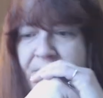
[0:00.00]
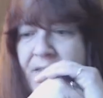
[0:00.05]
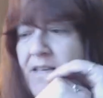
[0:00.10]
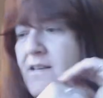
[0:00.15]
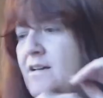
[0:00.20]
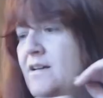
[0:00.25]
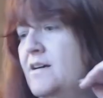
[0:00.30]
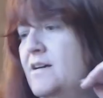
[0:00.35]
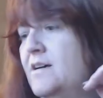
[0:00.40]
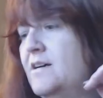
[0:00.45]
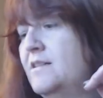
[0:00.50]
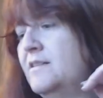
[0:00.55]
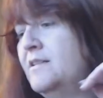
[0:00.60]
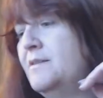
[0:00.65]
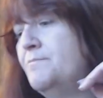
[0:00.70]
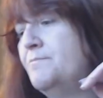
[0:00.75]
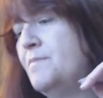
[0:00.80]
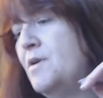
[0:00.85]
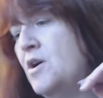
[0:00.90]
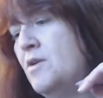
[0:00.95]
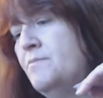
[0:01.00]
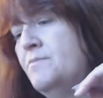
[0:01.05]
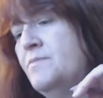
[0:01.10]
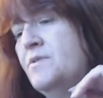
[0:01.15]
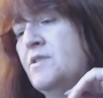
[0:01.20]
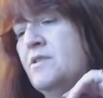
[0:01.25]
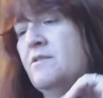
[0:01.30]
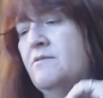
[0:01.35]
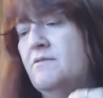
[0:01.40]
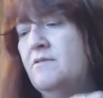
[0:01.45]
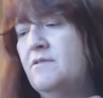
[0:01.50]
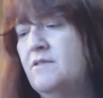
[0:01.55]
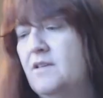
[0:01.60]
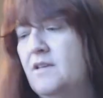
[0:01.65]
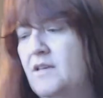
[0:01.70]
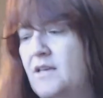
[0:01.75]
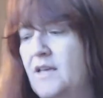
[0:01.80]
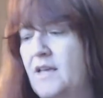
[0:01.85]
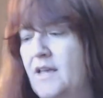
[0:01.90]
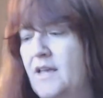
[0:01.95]
uh, lip balms.
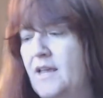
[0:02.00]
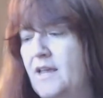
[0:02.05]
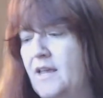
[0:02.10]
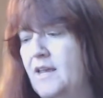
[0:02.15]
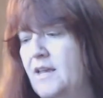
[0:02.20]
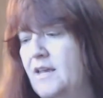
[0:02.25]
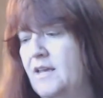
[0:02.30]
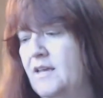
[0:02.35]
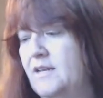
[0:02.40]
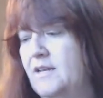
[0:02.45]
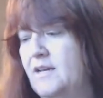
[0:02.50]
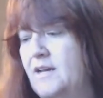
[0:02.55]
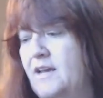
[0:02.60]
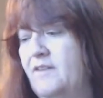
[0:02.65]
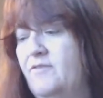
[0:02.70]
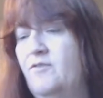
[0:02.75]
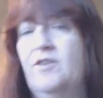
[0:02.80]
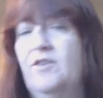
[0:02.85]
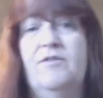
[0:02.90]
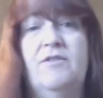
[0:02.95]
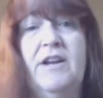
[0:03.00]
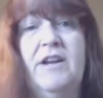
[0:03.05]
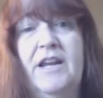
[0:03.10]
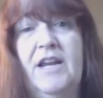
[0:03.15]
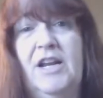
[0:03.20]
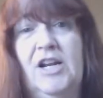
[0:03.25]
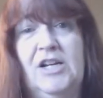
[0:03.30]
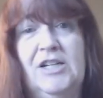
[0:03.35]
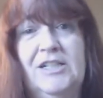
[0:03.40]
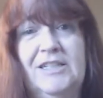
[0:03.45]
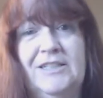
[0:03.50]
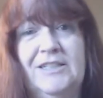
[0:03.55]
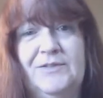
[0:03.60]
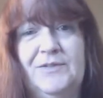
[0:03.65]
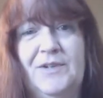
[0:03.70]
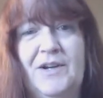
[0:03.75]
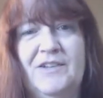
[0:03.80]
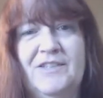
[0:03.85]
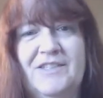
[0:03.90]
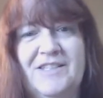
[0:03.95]
And I have one right here. That's
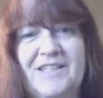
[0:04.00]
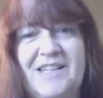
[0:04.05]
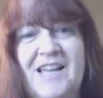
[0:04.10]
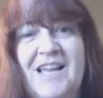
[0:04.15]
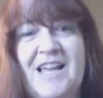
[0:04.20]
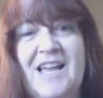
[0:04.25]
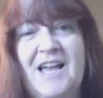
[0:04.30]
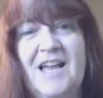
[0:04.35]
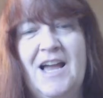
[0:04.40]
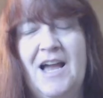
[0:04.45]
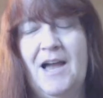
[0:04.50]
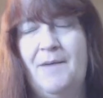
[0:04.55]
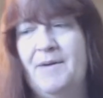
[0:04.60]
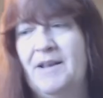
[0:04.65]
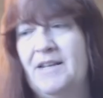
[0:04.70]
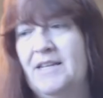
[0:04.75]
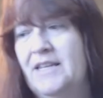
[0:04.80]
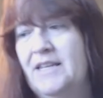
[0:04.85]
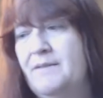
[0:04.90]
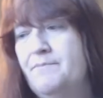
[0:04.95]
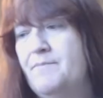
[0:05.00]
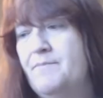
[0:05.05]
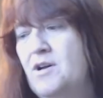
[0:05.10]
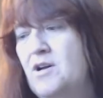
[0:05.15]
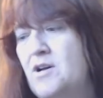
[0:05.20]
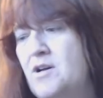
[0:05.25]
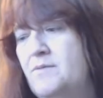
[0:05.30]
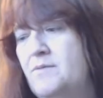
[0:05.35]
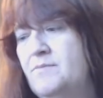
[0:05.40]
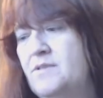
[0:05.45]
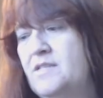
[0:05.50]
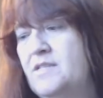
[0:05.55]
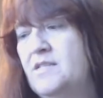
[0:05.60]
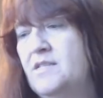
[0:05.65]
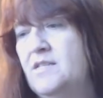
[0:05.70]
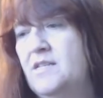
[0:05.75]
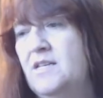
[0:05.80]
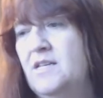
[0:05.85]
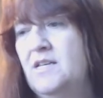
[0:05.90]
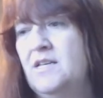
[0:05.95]
why I, I made lip balms.
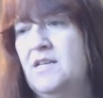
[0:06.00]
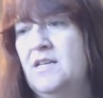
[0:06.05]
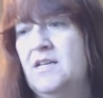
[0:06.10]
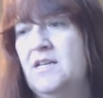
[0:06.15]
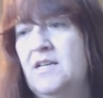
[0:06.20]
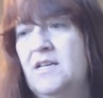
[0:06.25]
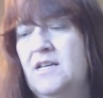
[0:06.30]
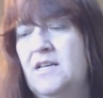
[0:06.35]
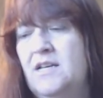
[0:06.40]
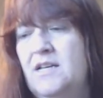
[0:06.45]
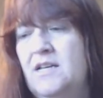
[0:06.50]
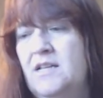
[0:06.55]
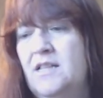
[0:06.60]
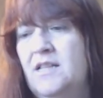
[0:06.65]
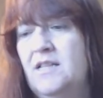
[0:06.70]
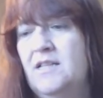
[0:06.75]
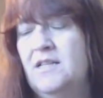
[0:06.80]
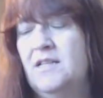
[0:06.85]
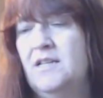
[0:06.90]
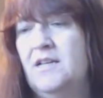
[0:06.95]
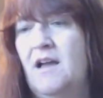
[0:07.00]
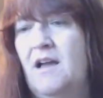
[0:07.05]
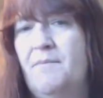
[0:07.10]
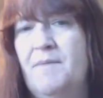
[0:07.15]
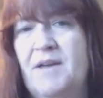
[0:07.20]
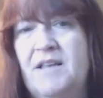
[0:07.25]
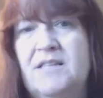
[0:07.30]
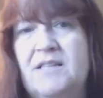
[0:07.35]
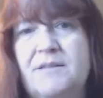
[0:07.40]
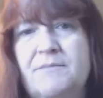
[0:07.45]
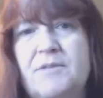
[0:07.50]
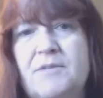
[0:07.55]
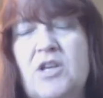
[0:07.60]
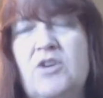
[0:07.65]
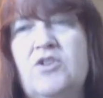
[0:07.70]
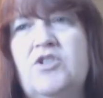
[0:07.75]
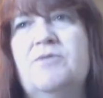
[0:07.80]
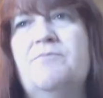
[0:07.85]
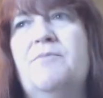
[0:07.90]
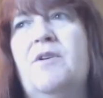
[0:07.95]
I made some
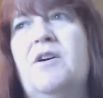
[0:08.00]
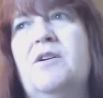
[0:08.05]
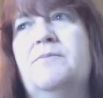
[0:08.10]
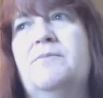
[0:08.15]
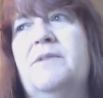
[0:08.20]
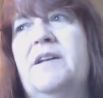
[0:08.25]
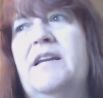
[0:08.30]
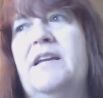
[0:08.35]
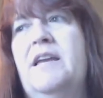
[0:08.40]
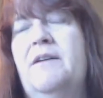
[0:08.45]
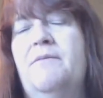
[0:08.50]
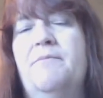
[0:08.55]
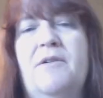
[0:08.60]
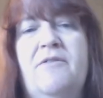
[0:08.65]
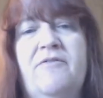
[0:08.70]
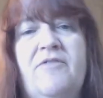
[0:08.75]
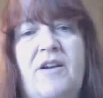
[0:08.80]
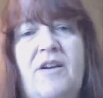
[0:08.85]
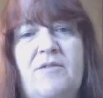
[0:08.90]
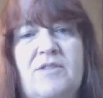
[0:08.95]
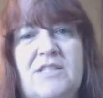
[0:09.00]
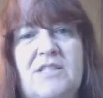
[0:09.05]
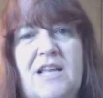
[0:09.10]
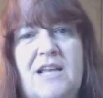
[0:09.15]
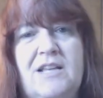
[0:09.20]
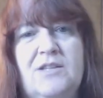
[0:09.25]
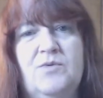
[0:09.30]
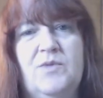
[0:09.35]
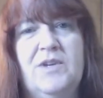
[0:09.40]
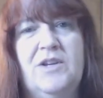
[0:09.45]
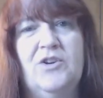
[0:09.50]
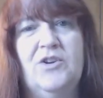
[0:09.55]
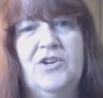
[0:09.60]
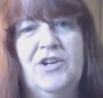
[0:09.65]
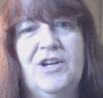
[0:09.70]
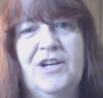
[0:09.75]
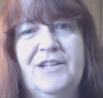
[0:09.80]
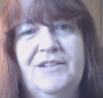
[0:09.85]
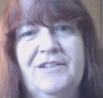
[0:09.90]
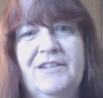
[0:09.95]
lotion bars, but I can't remember if that was last week or
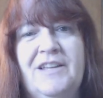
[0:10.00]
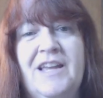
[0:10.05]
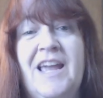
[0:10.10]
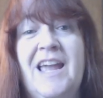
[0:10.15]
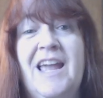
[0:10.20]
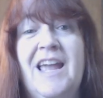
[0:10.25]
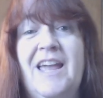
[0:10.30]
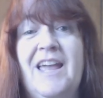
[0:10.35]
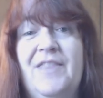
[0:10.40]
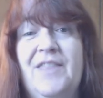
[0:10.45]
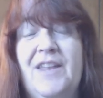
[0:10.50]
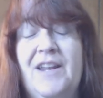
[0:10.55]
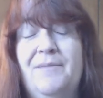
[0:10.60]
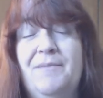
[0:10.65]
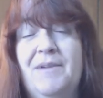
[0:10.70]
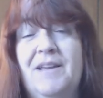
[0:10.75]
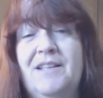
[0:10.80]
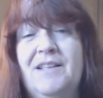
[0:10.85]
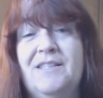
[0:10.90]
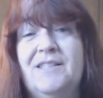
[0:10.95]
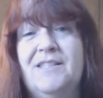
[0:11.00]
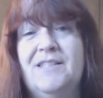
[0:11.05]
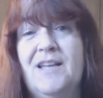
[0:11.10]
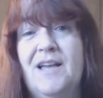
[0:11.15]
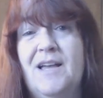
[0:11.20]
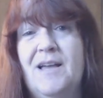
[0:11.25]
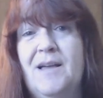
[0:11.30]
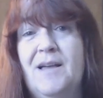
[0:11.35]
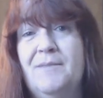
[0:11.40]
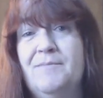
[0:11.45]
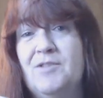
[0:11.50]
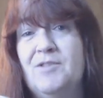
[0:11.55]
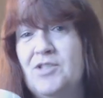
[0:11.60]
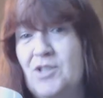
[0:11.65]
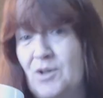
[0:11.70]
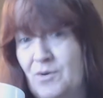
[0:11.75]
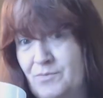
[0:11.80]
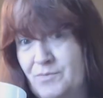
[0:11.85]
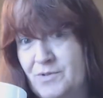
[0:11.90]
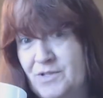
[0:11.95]
not. And then I made some
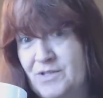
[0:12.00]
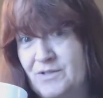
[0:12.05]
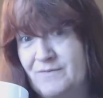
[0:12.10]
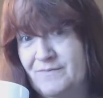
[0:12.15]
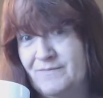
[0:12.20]
soaps.